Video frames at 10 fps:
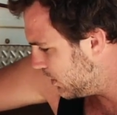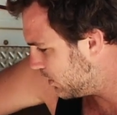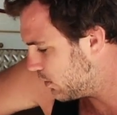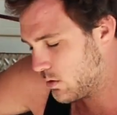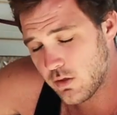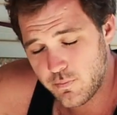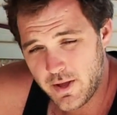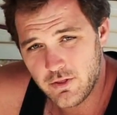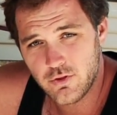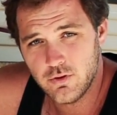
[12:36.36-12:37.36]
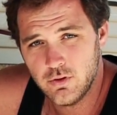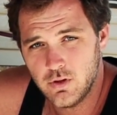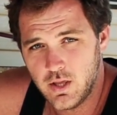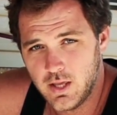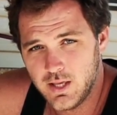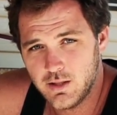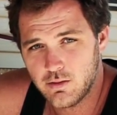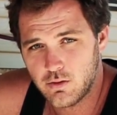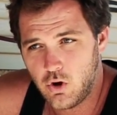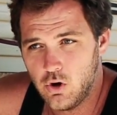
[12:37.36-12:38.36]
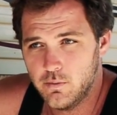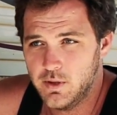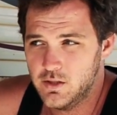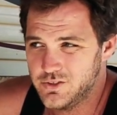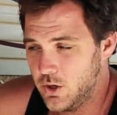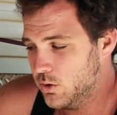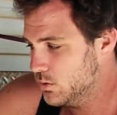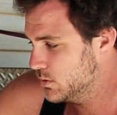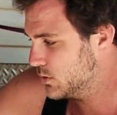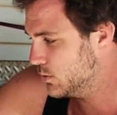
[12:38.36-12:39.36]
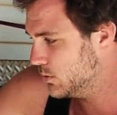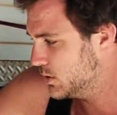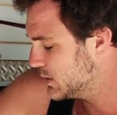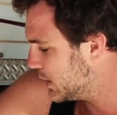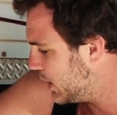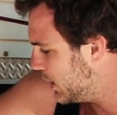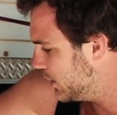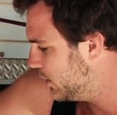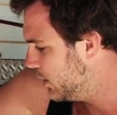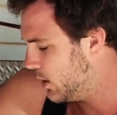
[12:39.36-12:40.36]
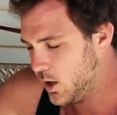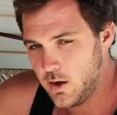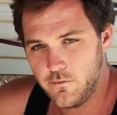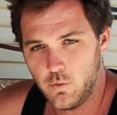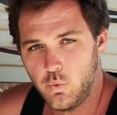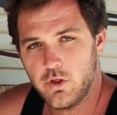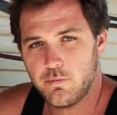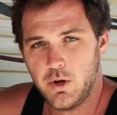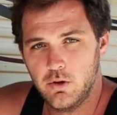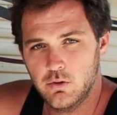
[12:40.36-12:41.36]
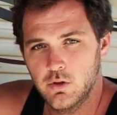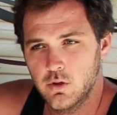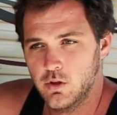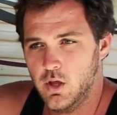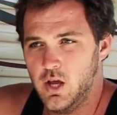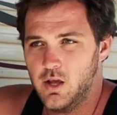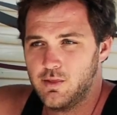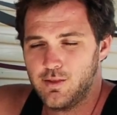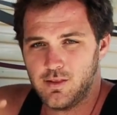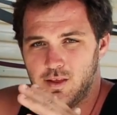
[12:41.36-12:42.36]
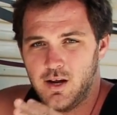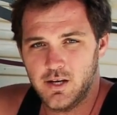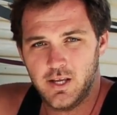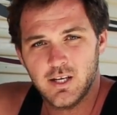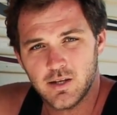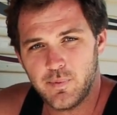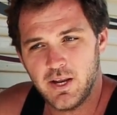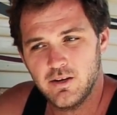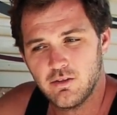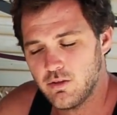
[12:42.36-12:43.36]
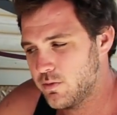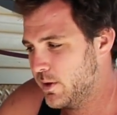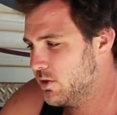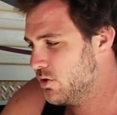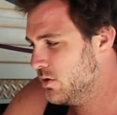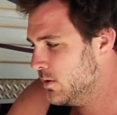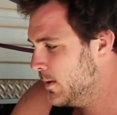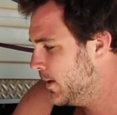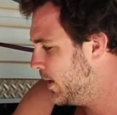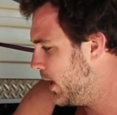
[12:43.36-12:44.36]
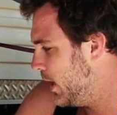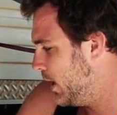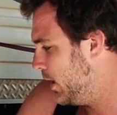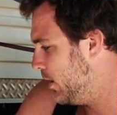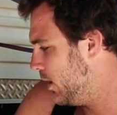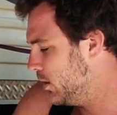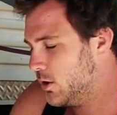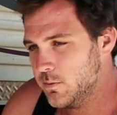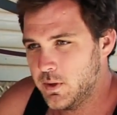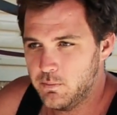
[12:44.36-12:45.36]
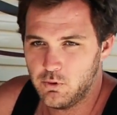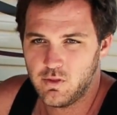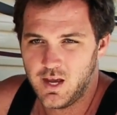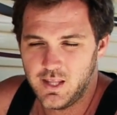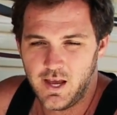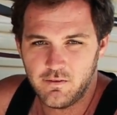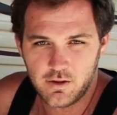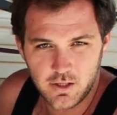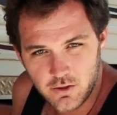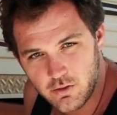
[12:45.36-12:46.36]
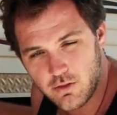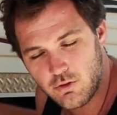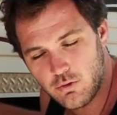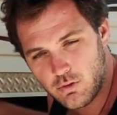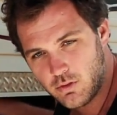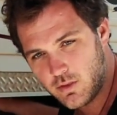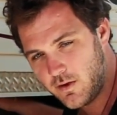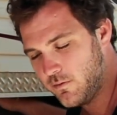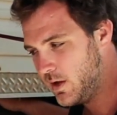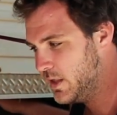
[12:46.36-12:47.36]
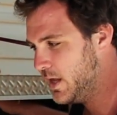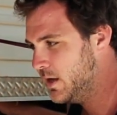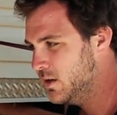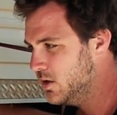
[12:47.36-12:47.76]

The suspension is Coromal's old school design of a Wishbone kind of independent suspension. A lot of people say they have clearance issues and stuff like that.